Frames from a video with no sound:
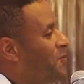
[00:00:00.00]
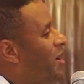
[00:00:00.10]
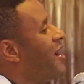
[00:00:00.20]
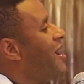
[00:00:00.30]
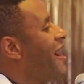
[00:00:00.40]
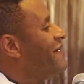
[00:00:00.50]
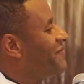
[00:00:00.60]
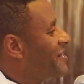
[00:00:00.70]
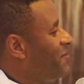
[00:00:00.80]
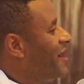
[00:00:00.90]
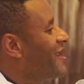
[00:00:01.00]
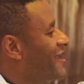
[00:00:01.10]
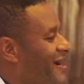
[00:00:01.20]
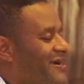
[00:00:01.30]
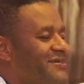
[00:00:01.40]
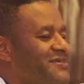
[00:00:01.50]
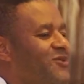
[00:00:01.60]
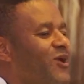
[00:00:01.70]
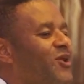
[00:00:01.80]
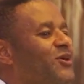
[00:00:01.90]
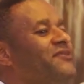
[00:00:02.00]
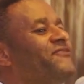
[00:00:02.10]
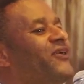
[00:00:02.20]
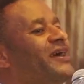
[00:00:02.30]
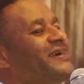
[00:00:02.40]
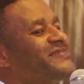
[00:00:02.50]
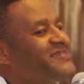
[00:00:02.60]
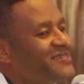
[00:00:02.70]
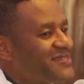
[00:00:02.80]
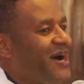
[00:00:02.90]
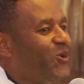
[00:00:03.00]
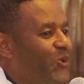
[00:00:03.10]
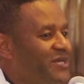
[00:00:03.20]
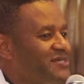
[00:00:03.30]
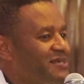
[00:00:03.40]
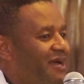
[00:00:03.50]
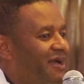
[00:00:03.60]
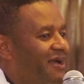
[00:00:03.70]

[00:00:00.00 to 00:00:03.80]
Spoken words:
But every born again Christian, you are looking for a sister who is